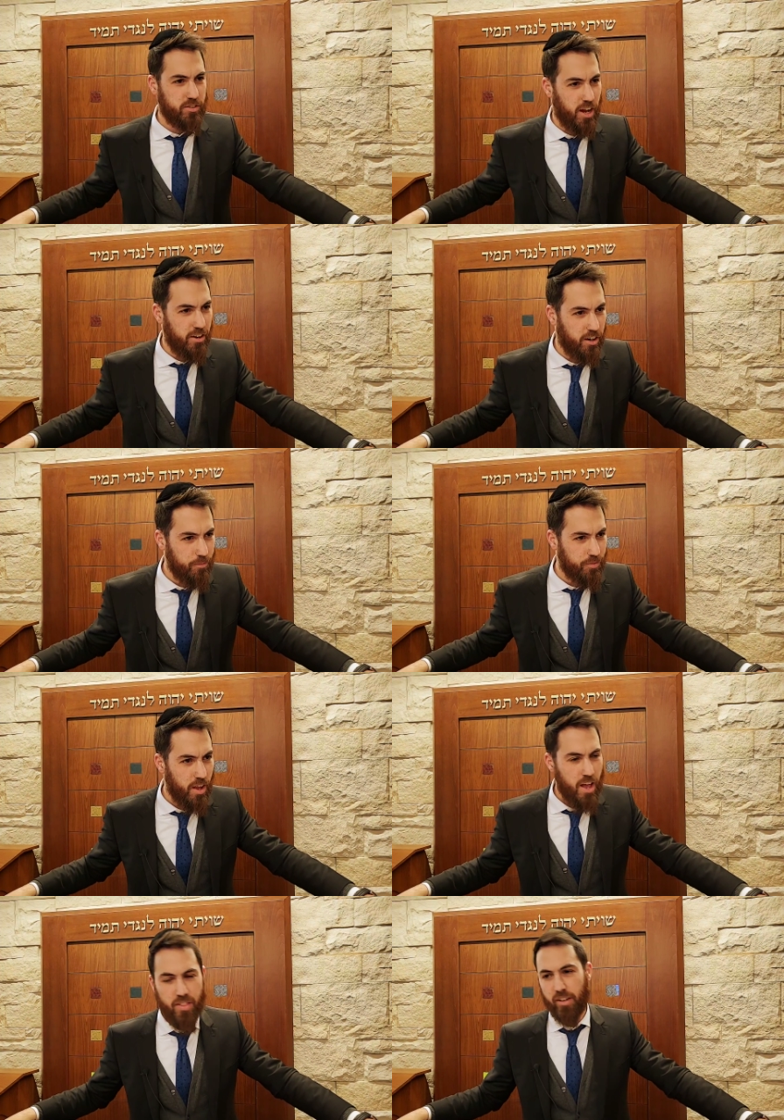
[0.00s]
Torah.
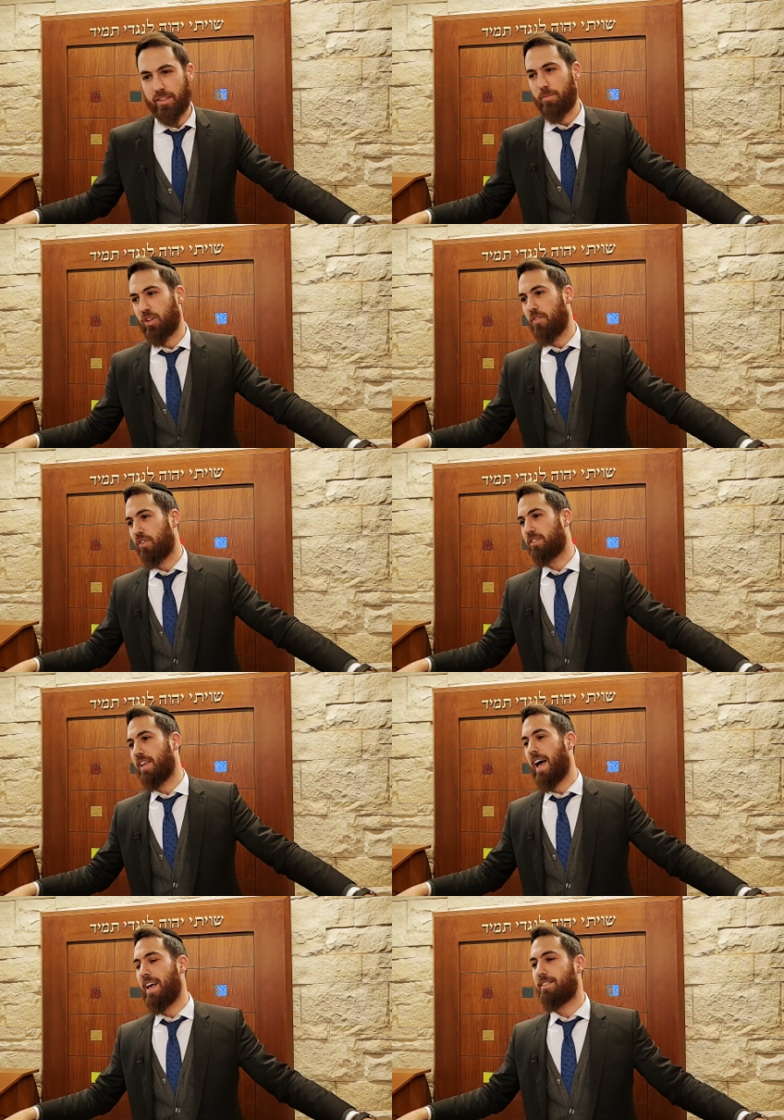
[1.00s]
The Chassam Sofer
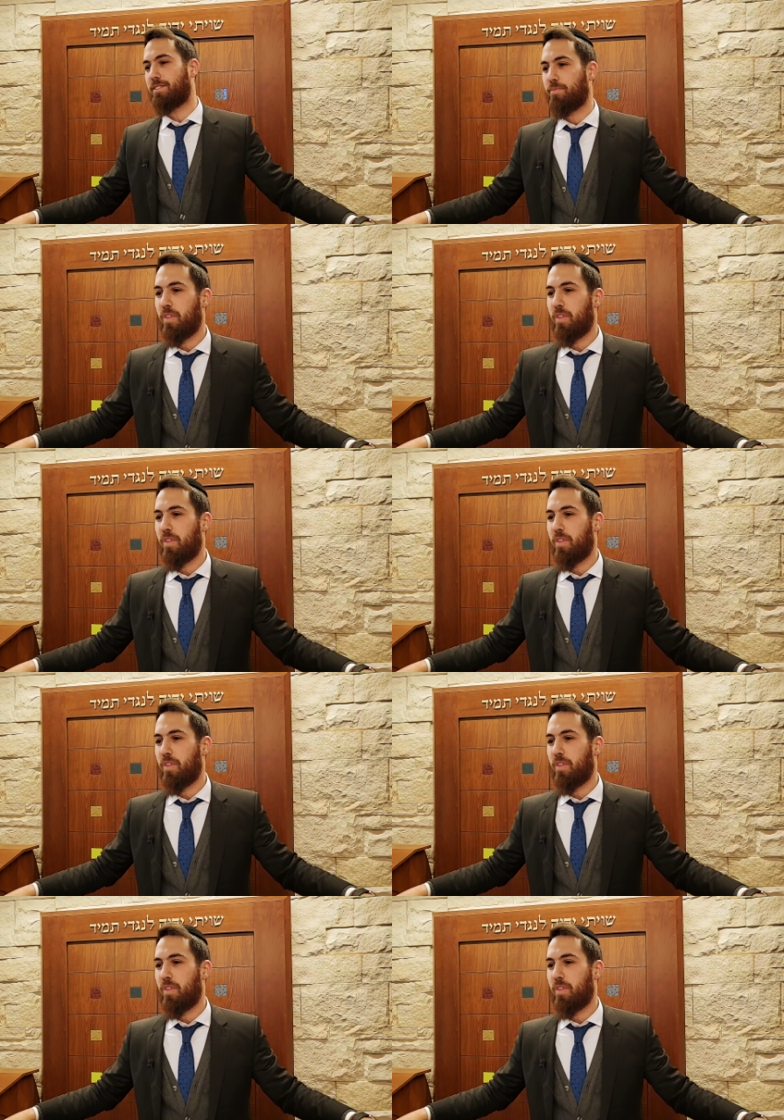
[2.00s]
says